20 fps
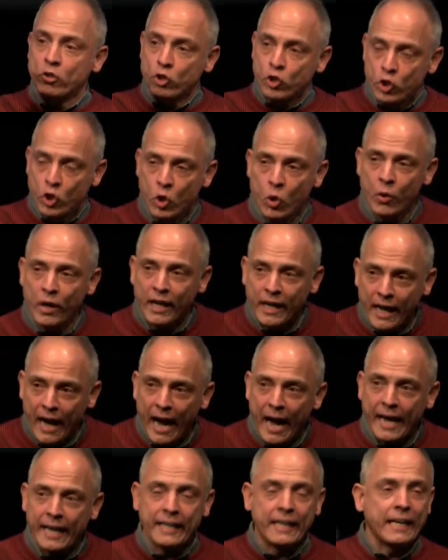you and
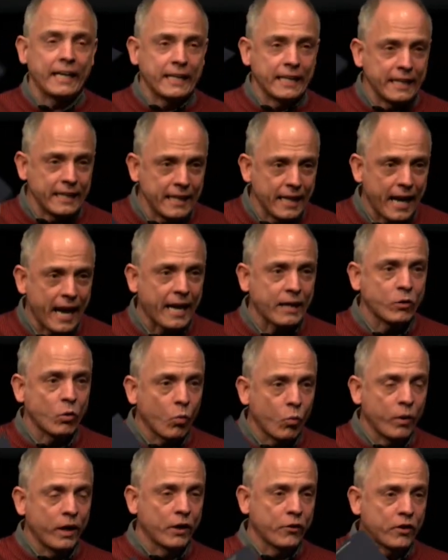I can connect
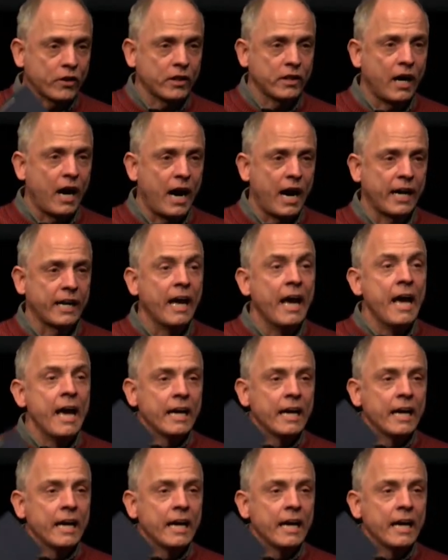with God.